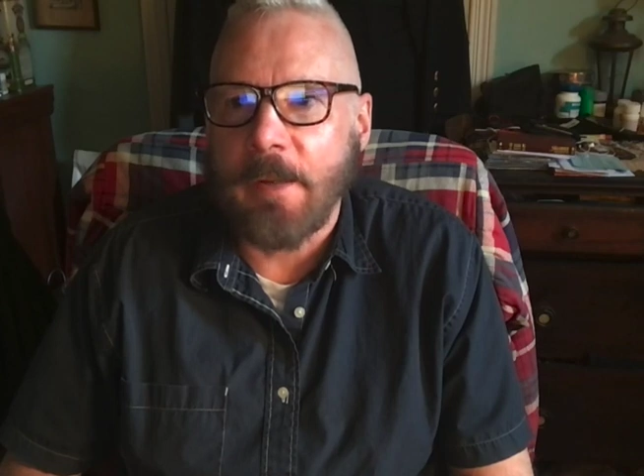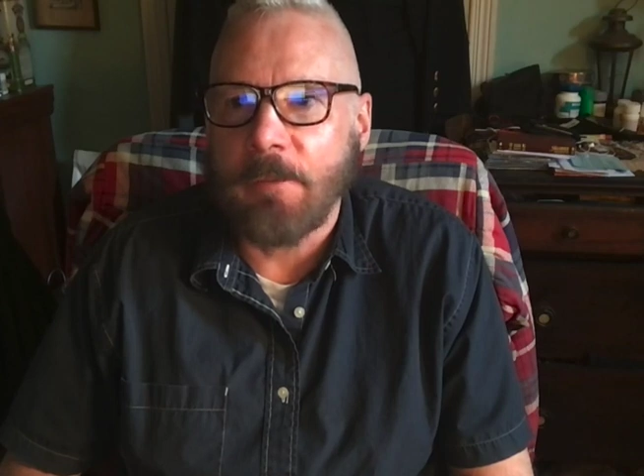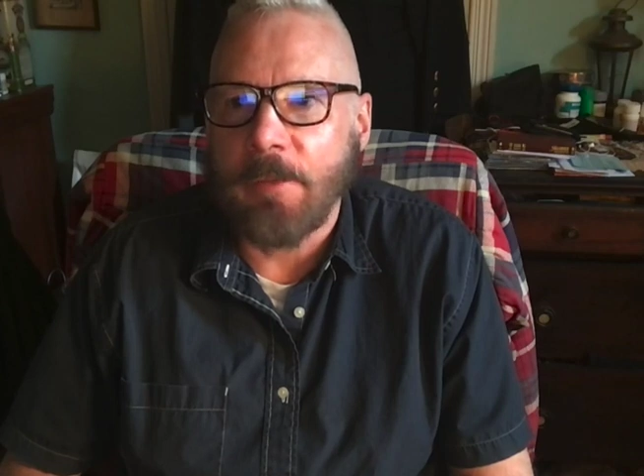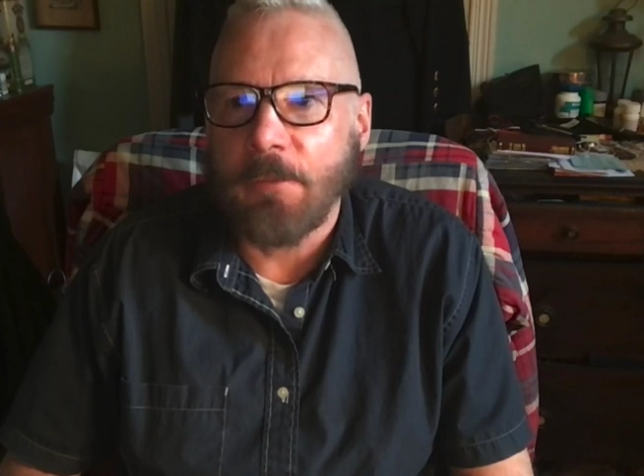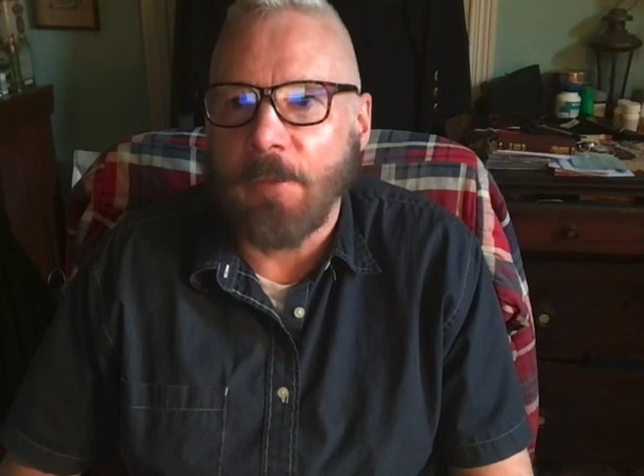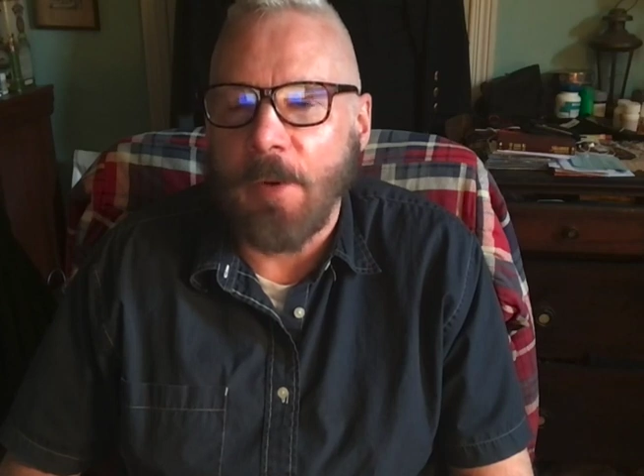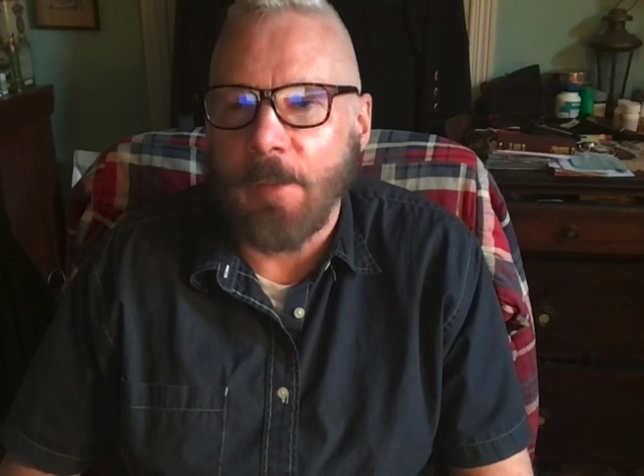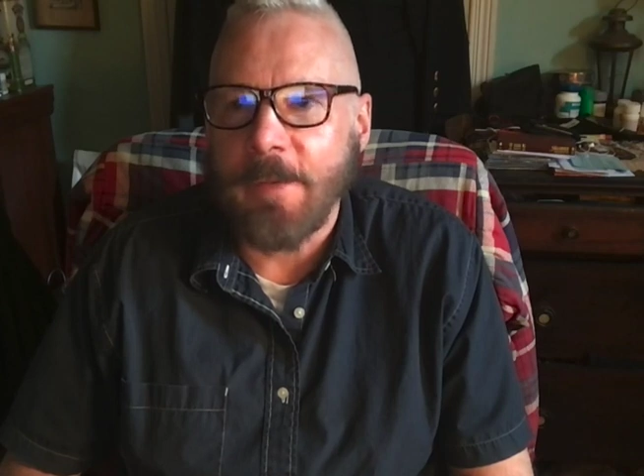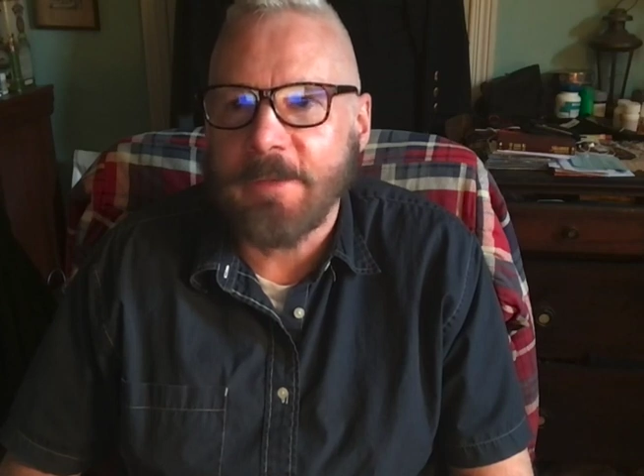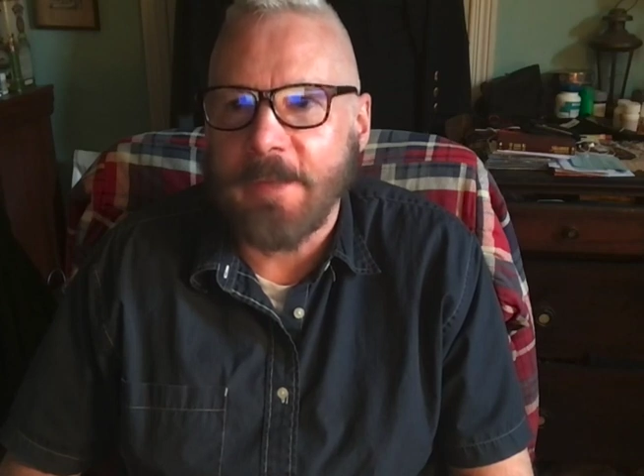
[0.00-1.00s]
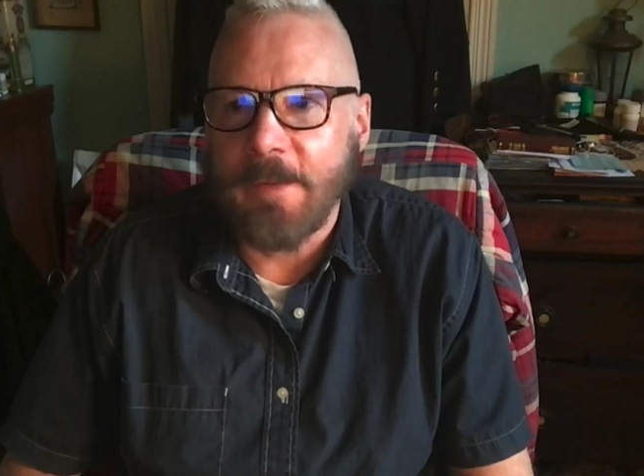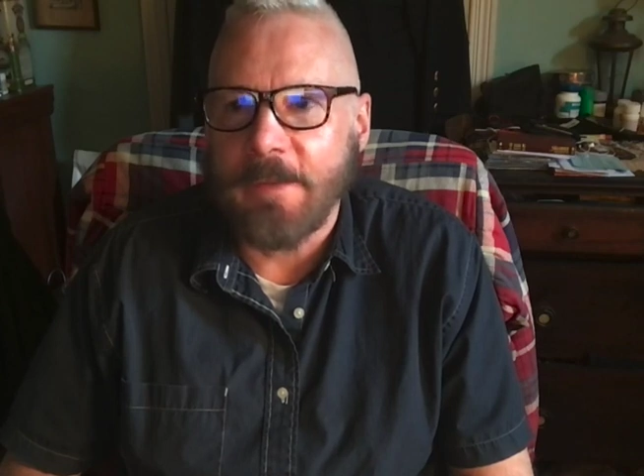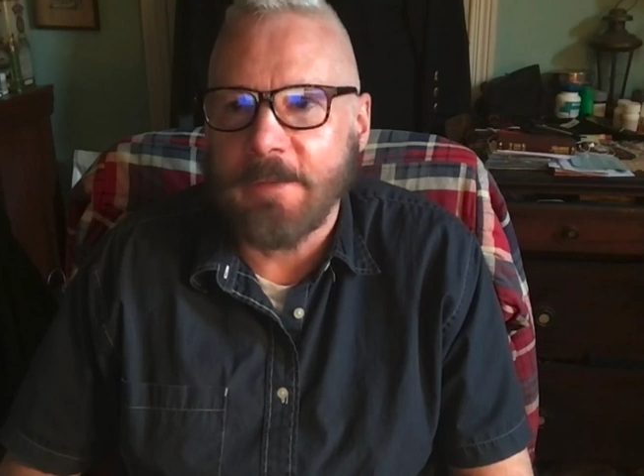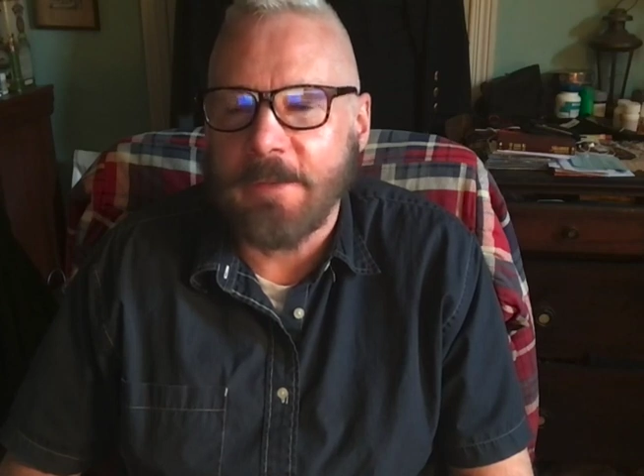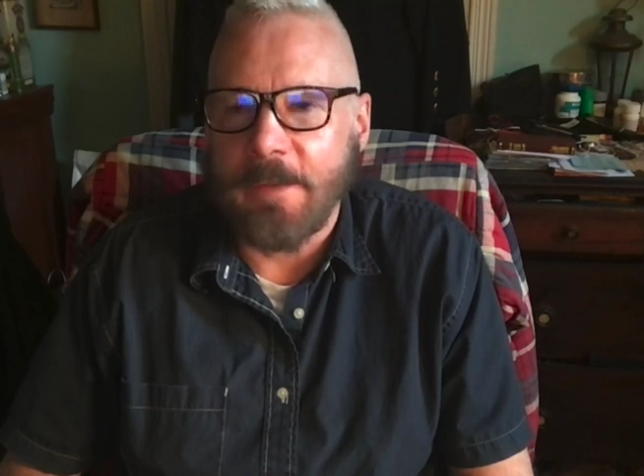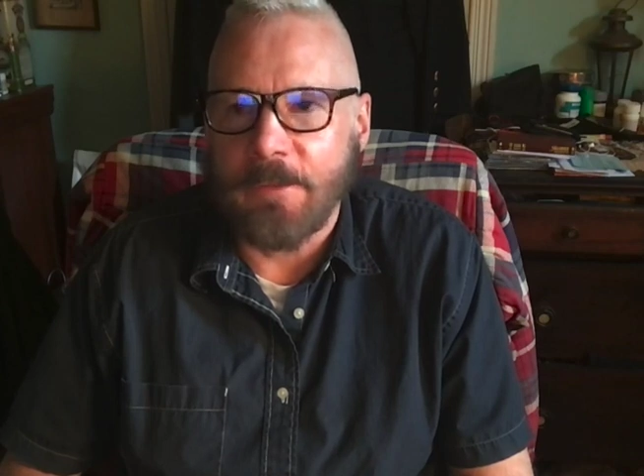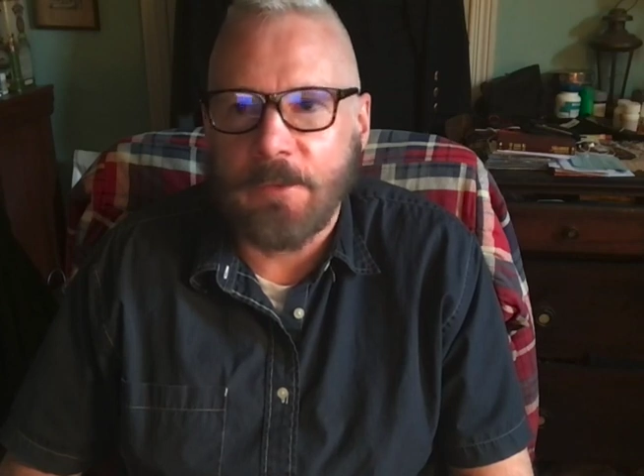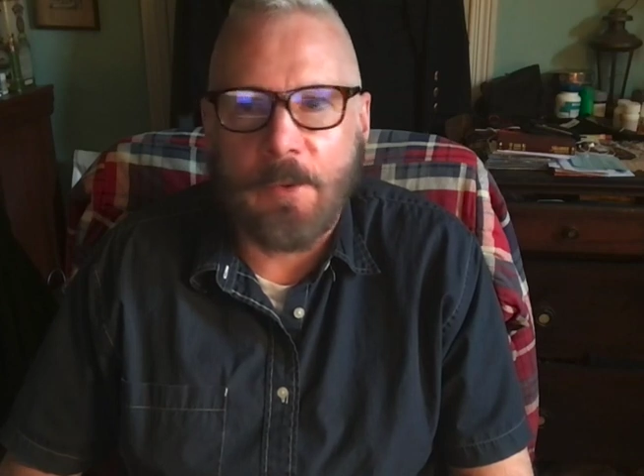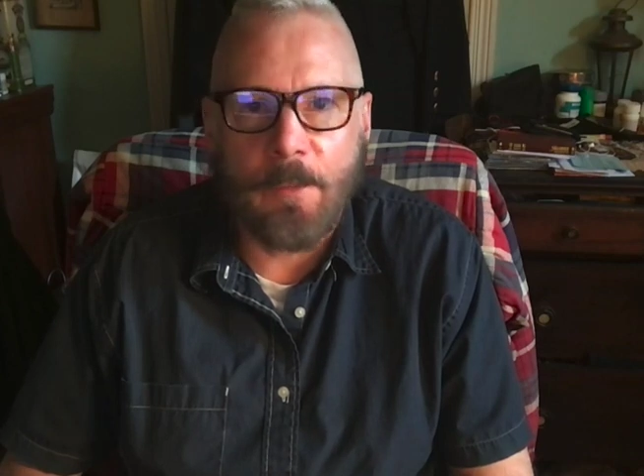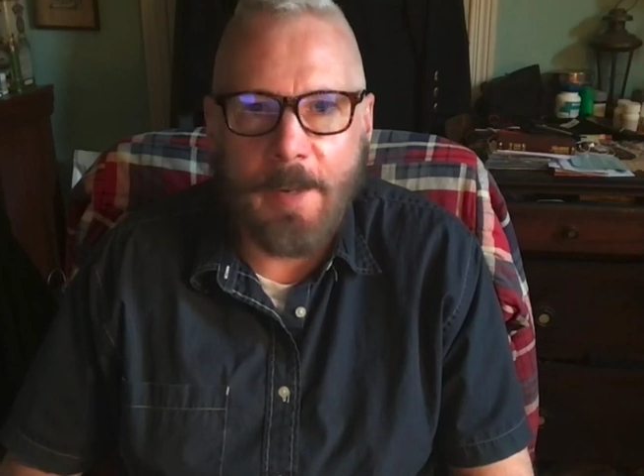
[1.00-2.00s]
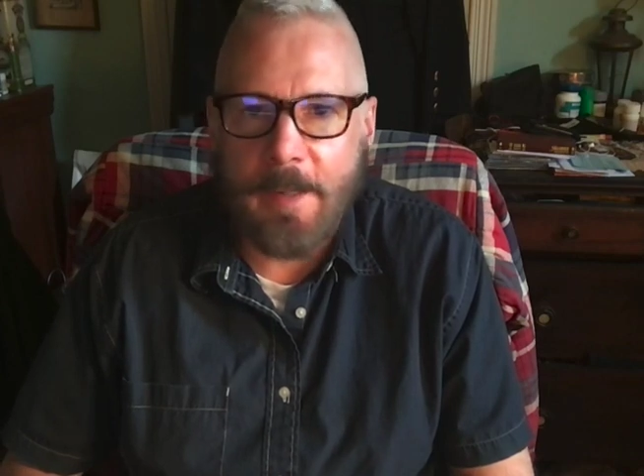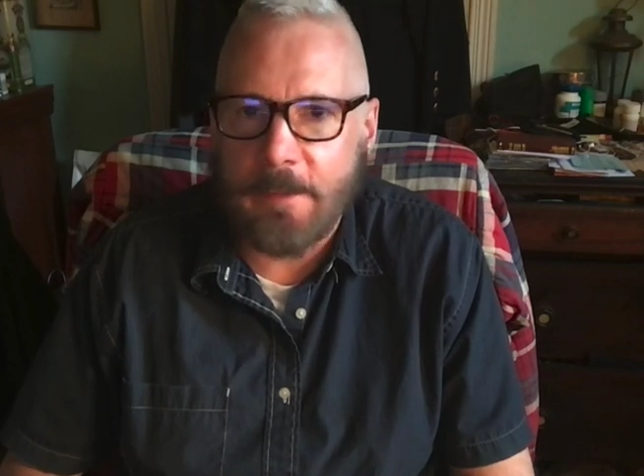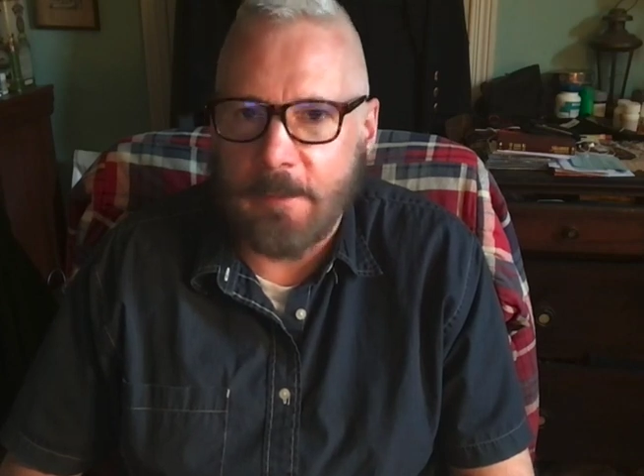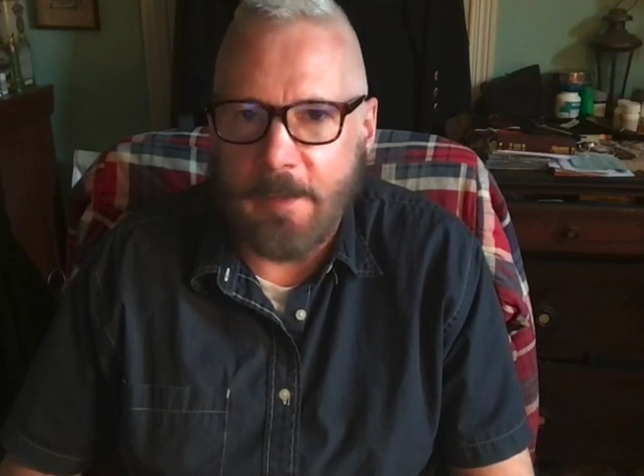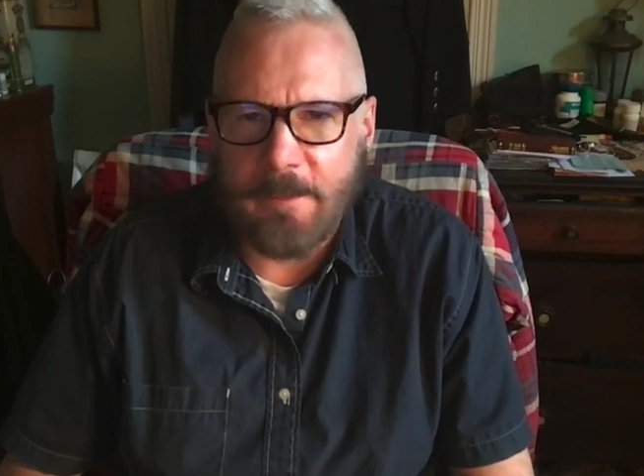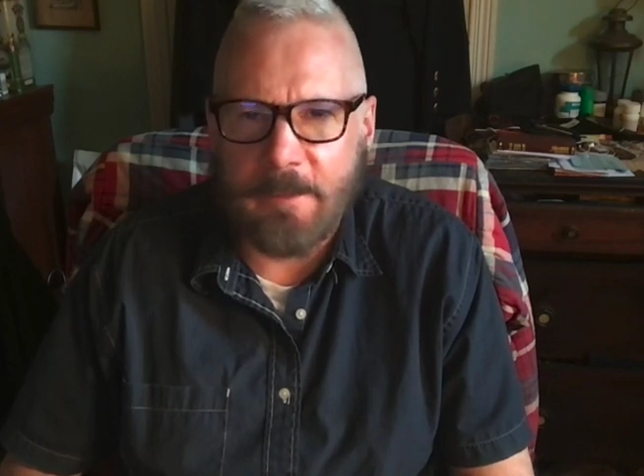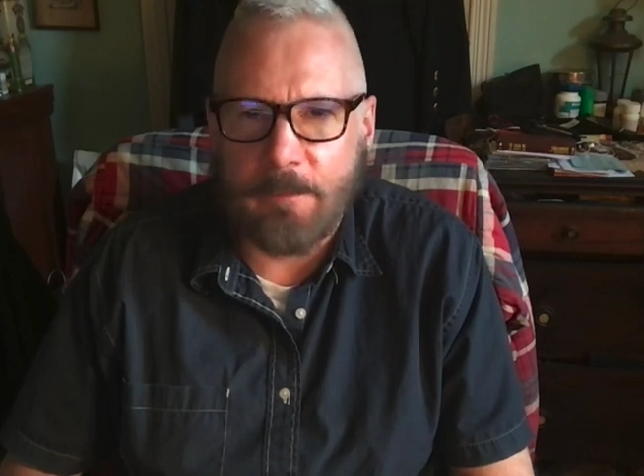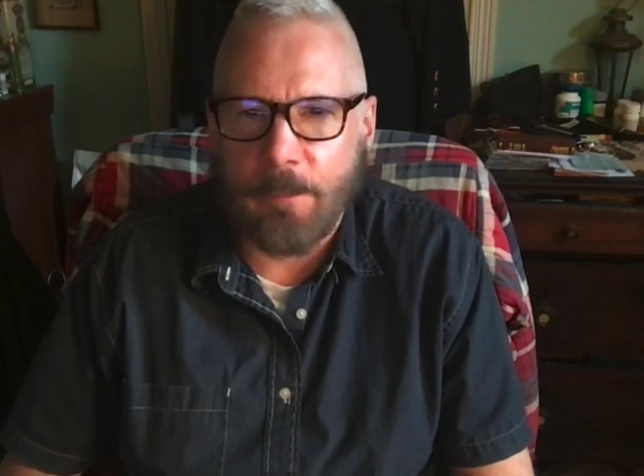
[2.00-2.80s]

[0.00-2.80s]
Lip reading: if the following sentence is correct, and that's a